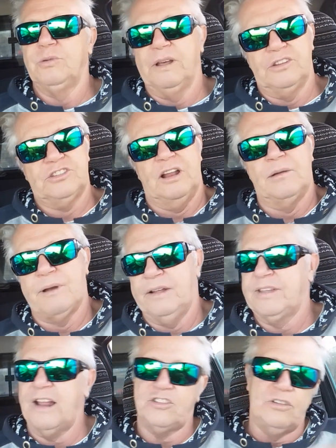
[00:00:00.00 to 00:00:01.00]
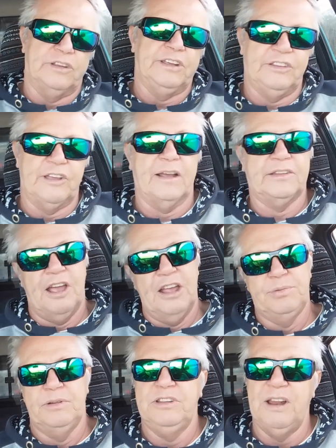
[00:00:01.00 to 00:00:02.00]
We're going to celebrate that. It's not the exact
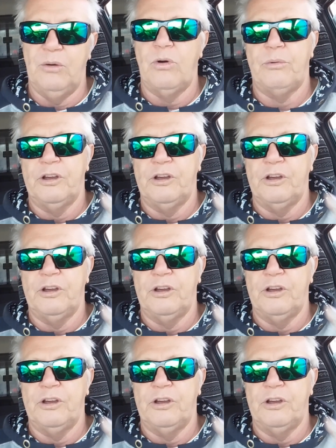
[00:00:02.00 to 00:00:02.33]
days, but you know what?